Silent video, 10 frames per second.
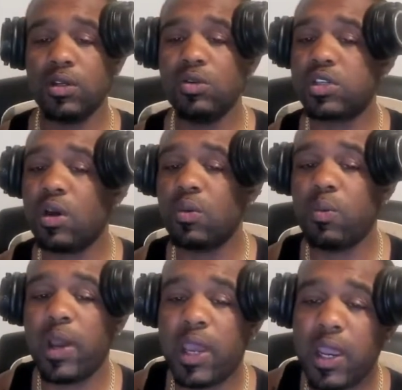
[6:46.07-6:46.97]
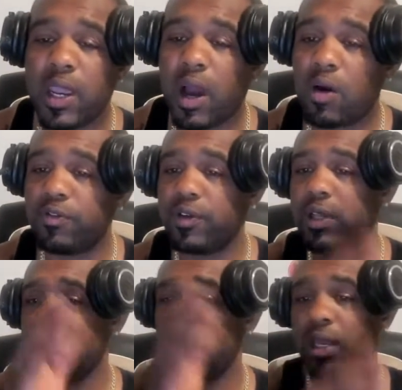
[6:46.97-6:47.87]
some way off
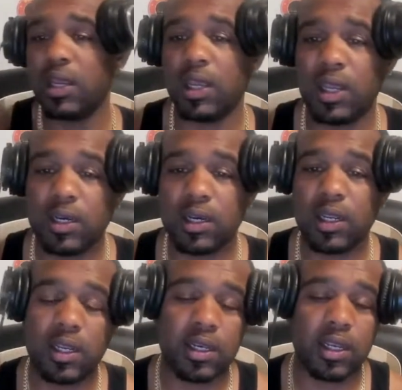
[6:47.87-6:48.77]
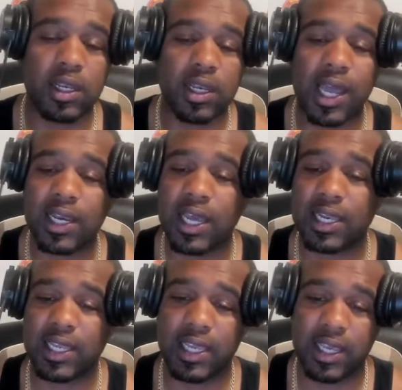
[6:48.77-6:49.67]
in La La
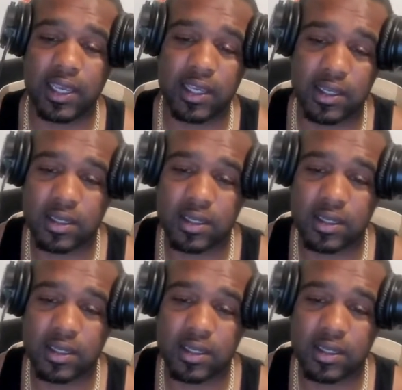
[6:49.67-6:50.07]
Land,